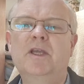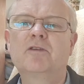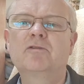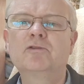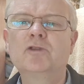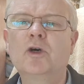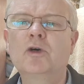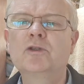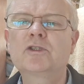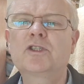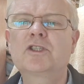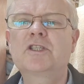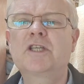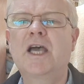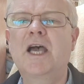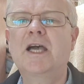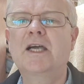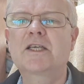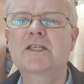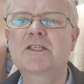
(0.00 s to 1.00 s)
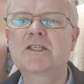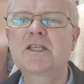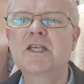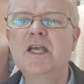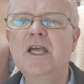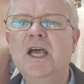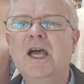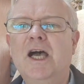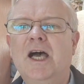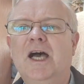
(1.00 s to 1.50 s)
a road tax,
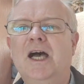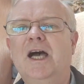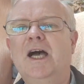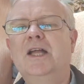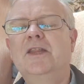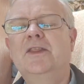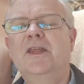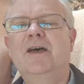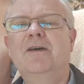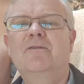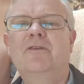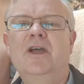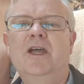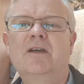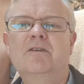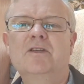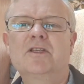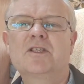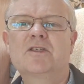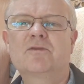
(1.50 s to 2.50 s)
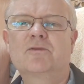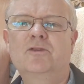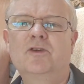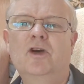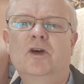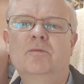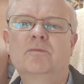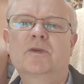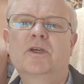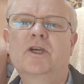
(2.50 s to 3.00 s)
and that varies
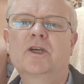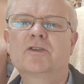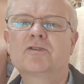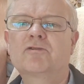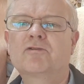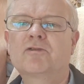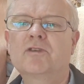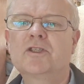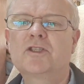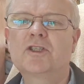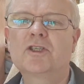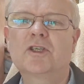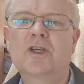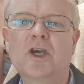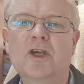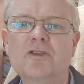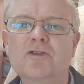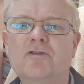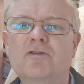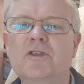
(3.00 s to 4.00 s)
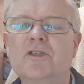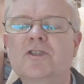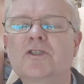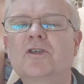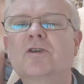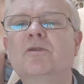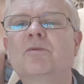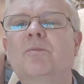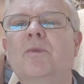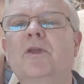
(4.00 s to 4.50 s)
from country to country.
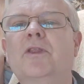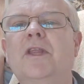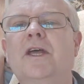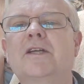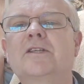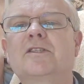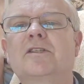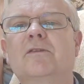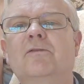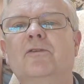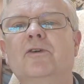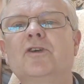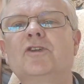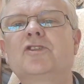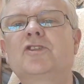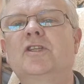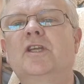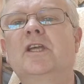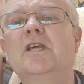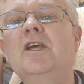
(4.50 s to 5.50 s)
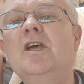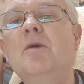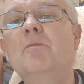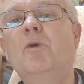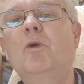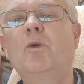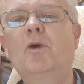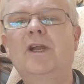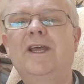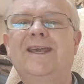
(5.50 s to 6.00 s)
So but that's the first thing.
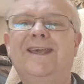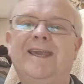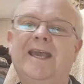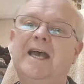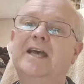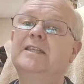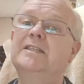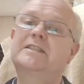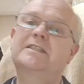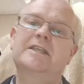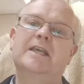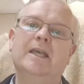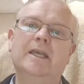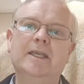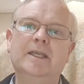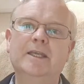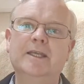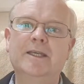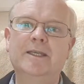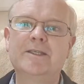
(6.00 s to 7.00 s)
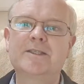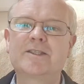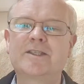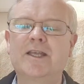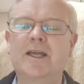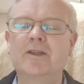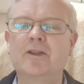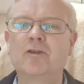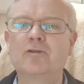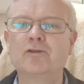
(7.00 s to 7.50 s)
But what I can say is
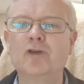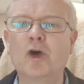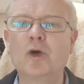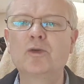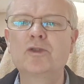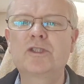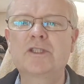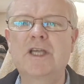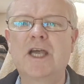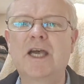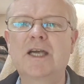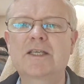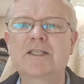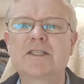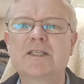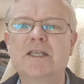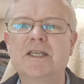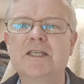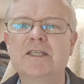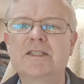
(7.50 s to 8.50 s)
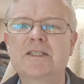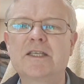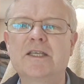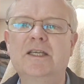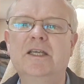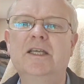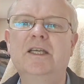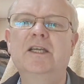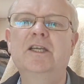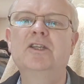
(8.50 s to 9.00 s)
that the road tax is
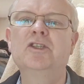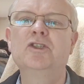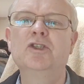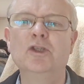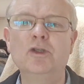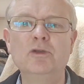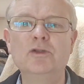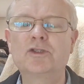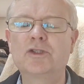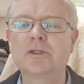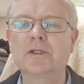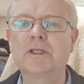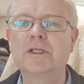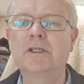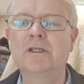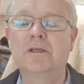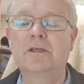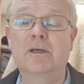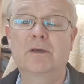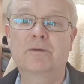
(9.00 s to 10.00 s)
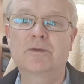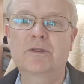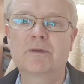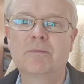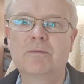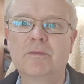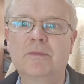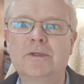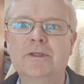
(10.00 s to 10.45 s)
usually, in